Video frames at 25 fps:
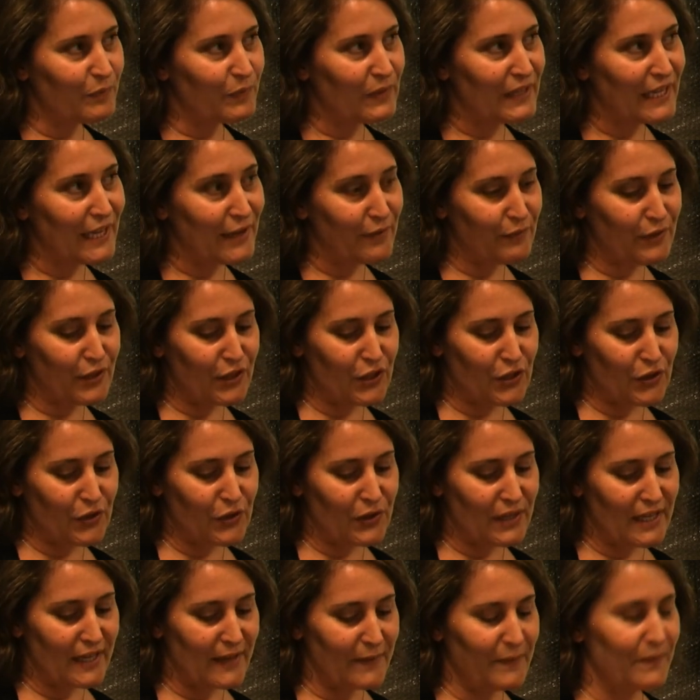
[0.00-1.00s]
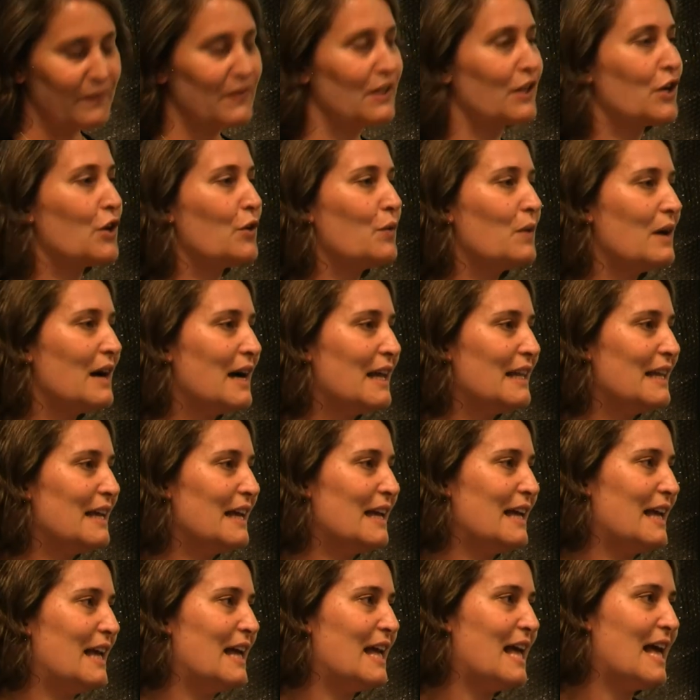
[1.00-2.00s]
leave with you that the koala
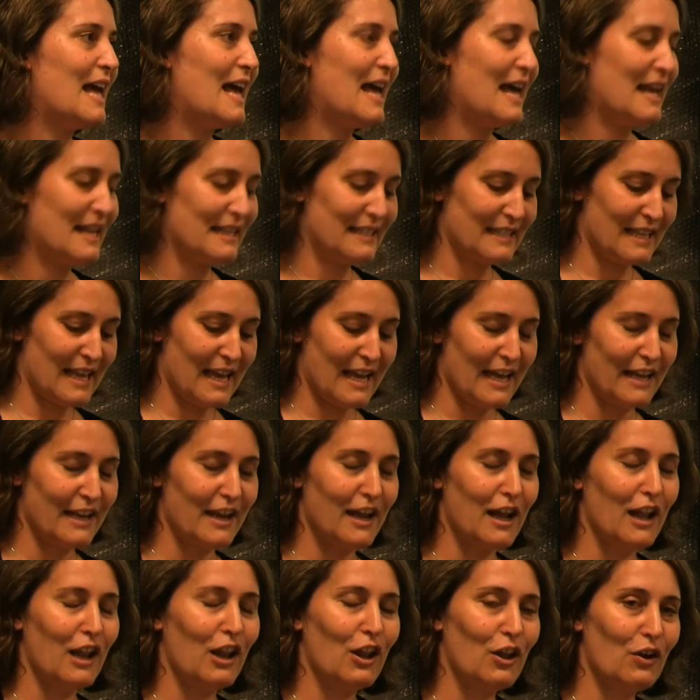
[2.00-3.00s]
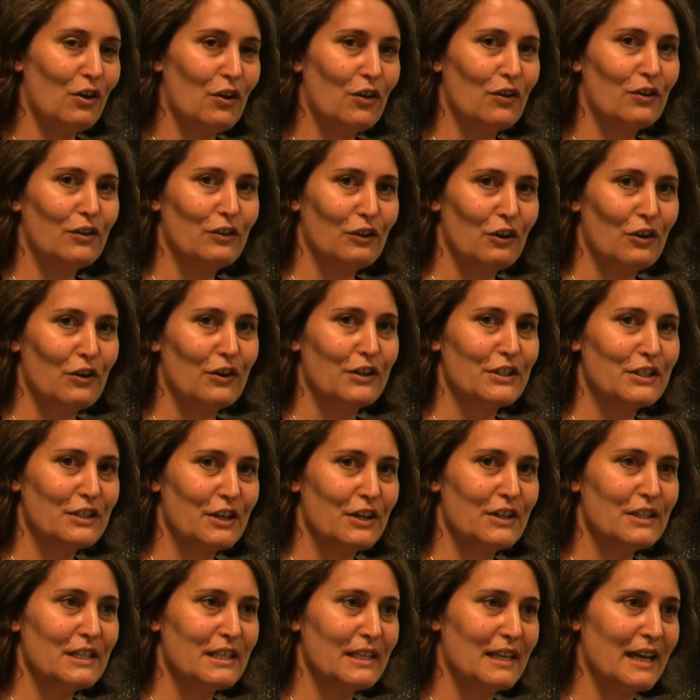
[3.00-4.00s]
has had a long, long
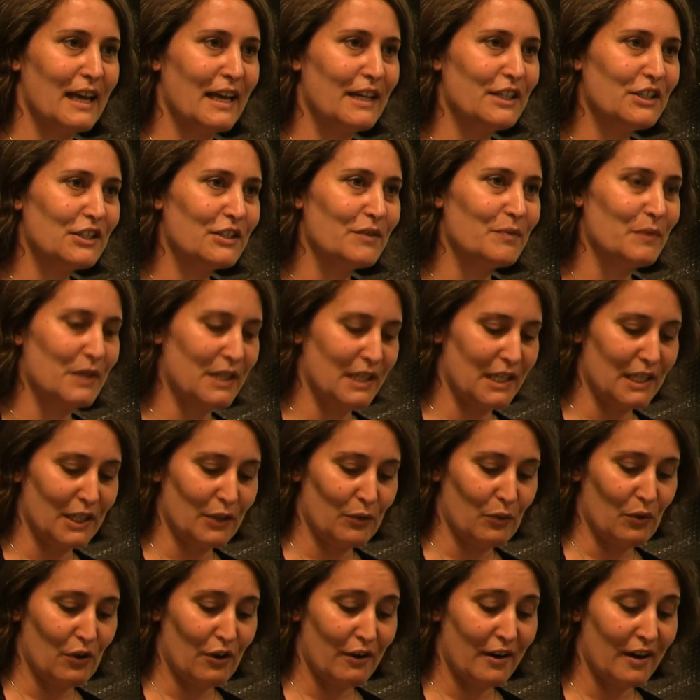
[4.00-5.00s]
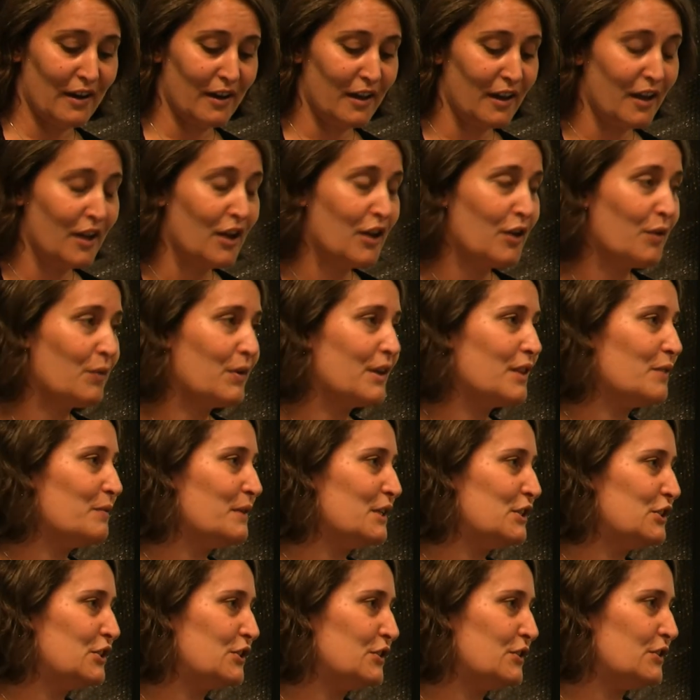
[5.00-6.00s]
association with the Illawarra, whether
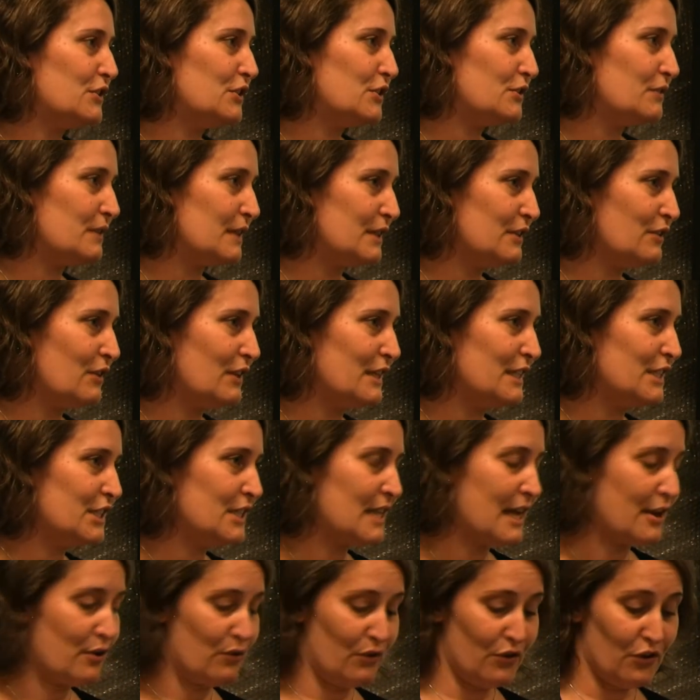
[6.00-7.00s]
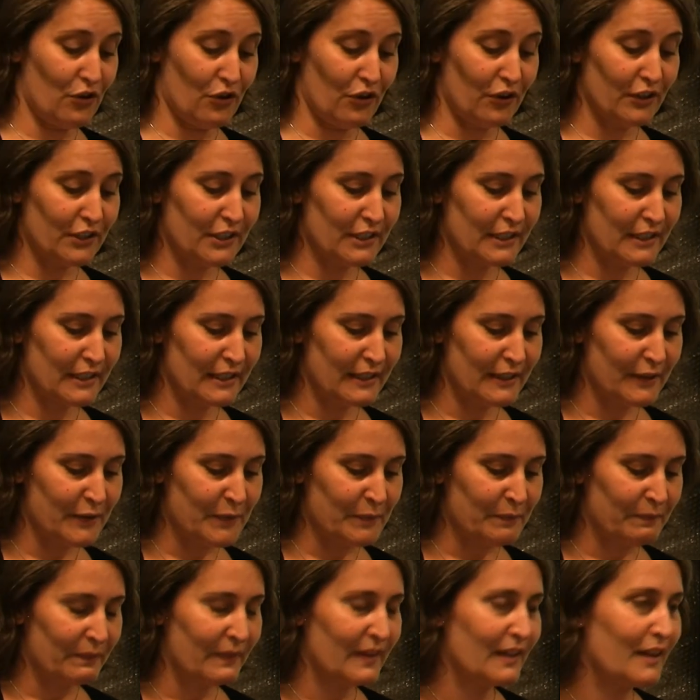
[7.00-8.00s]
we choose to acknowledge that or not.
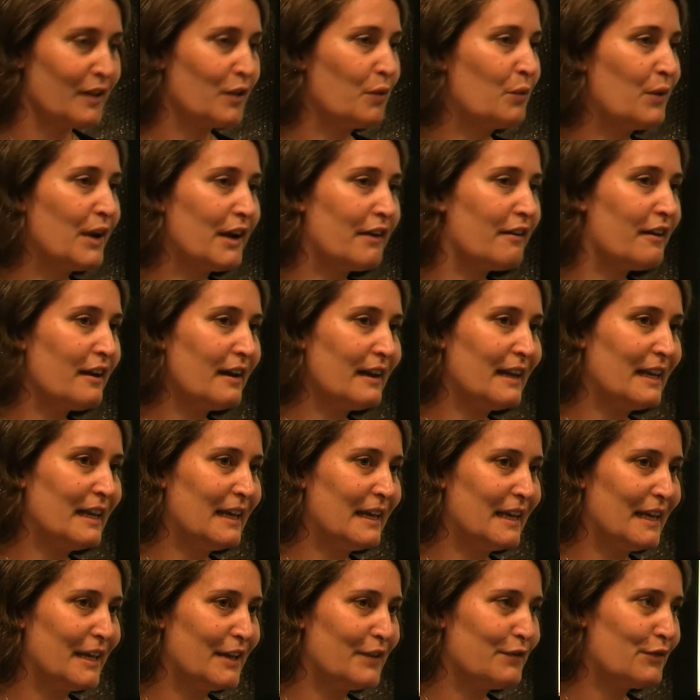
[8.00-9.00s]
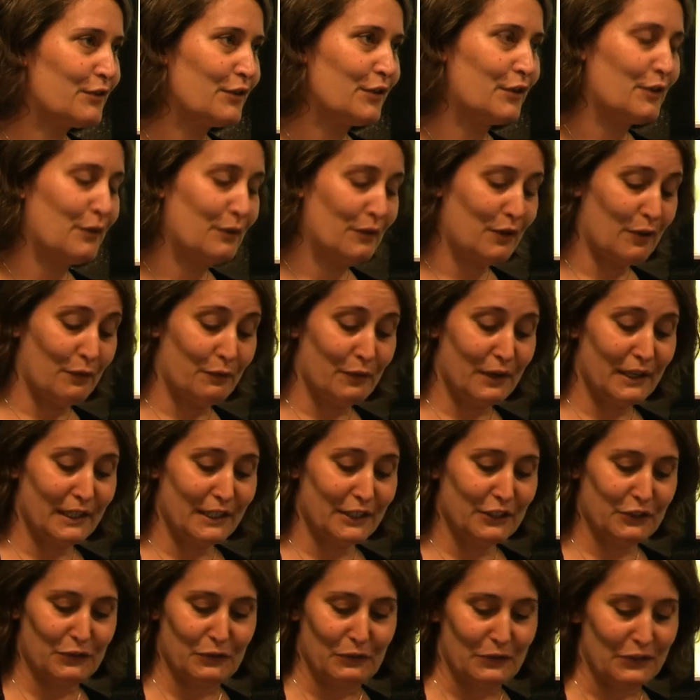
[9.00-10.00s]
We're only here for a
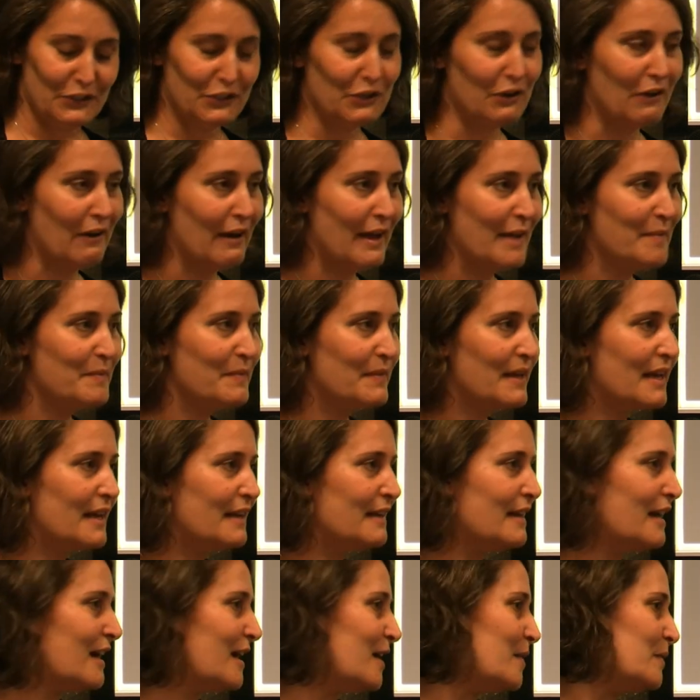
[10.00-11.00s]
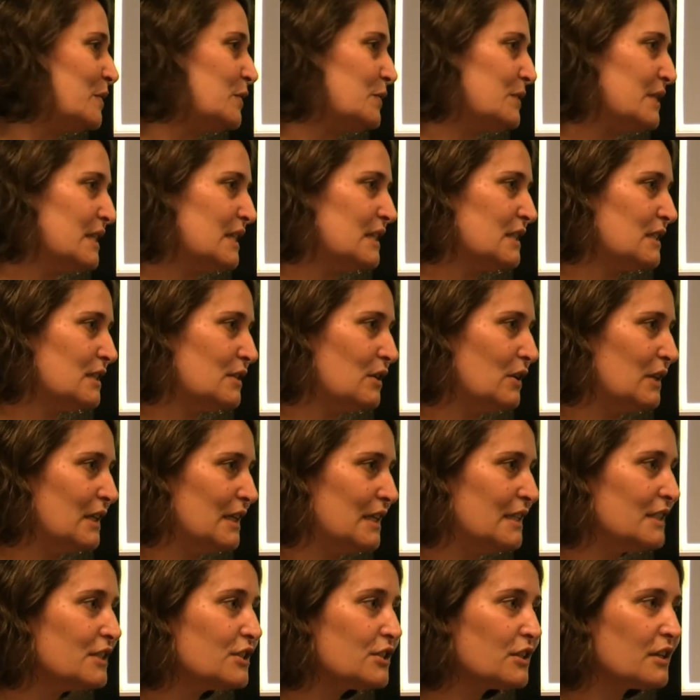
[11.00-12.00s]
really short time, and armed with this
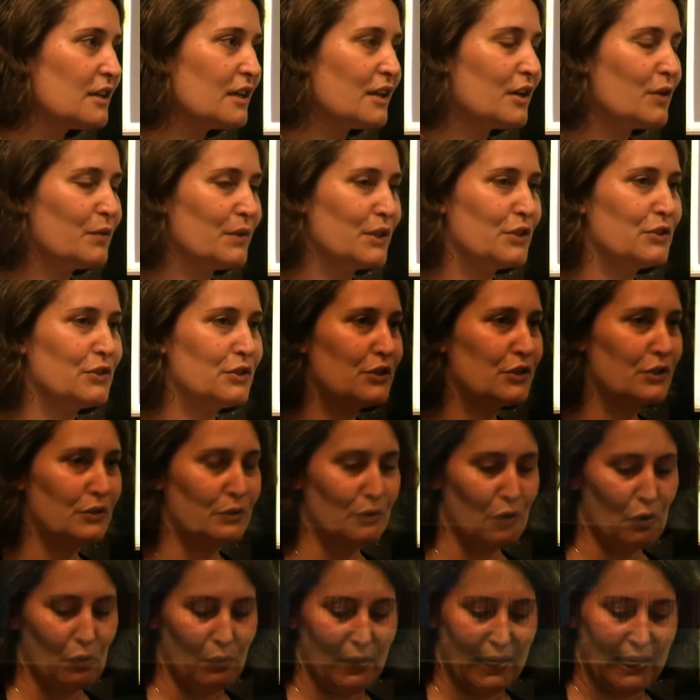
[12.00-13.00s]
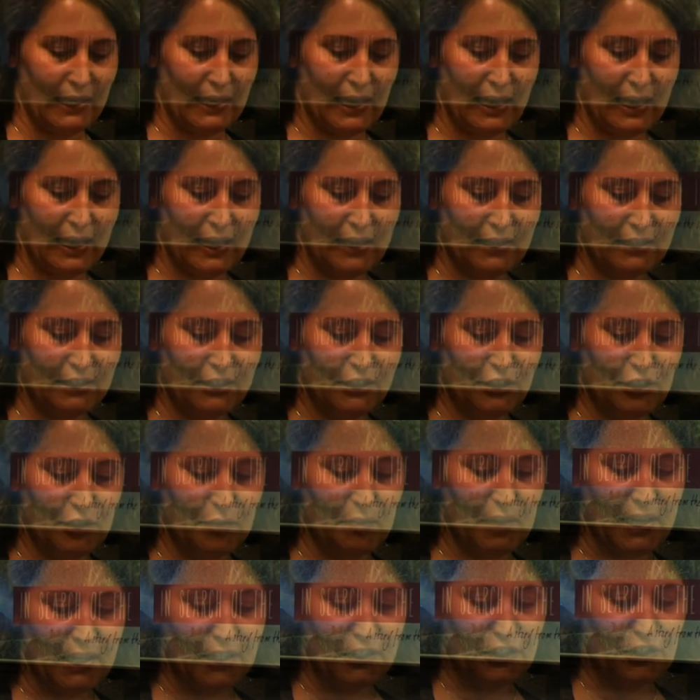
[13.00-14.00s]
knowledge, we should do all we can to
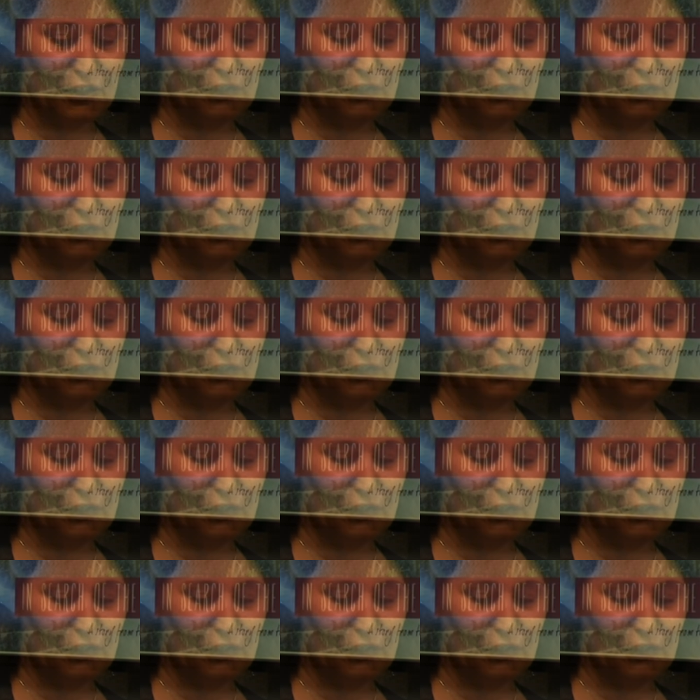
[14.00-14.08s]
make